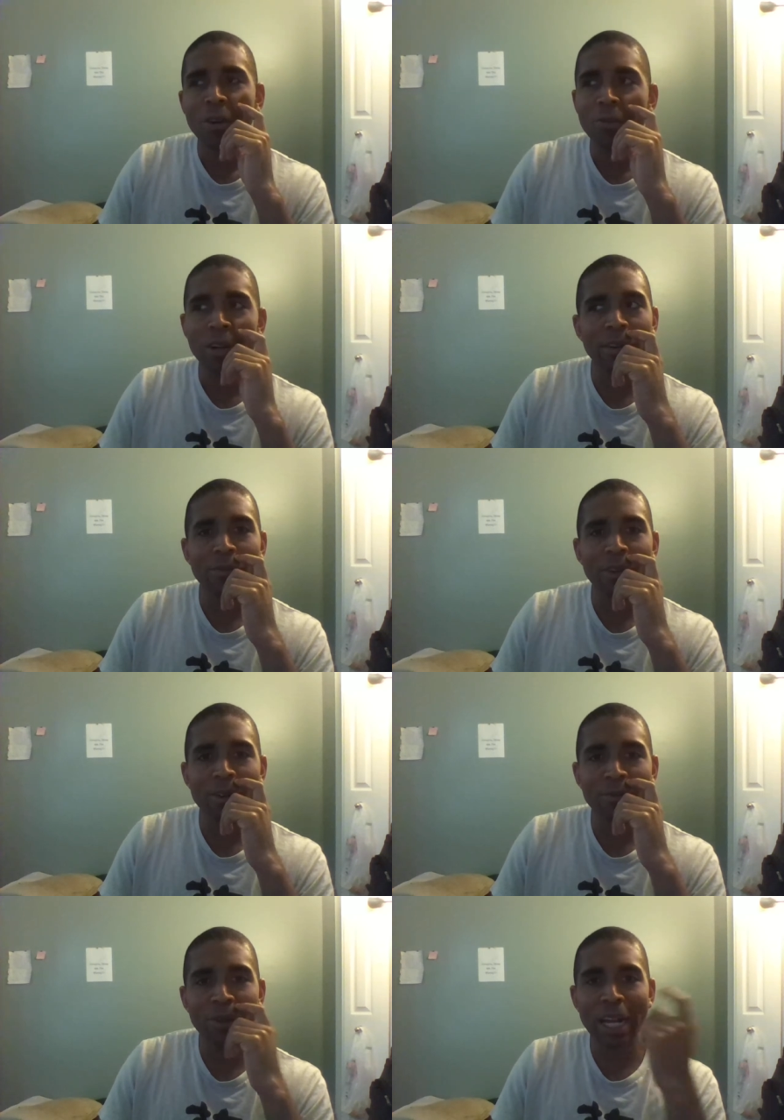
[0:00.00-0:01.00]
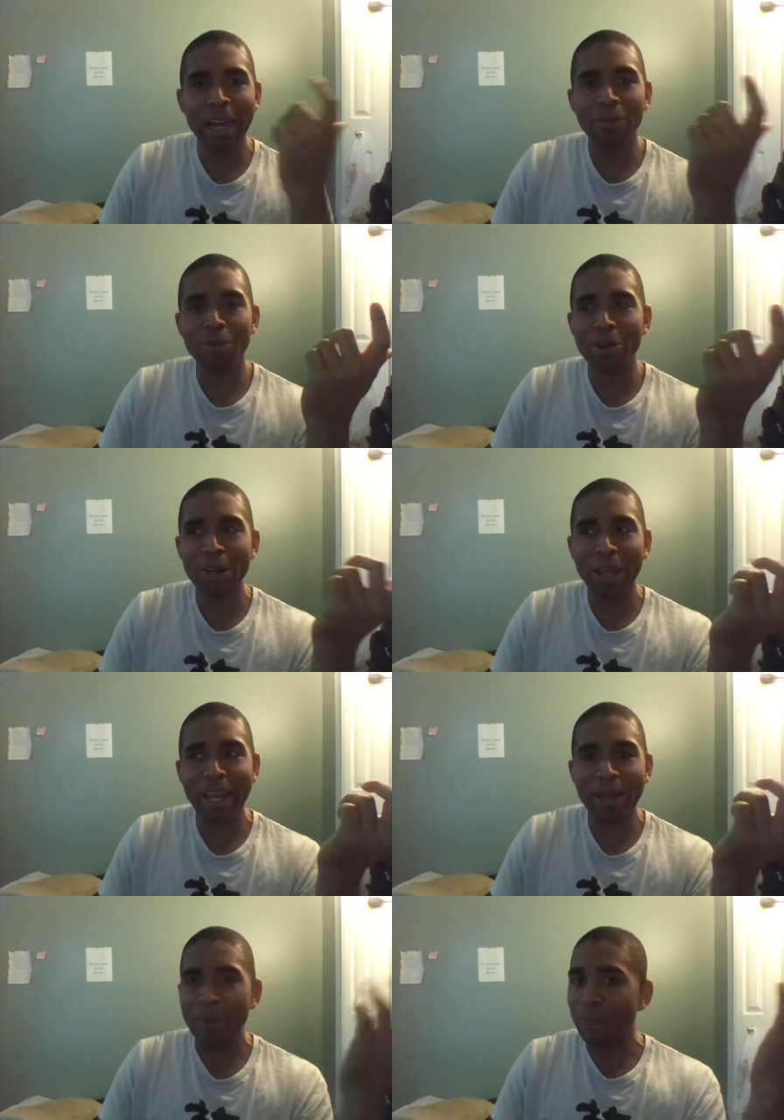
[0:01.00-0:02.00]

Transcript: When I've learned, like,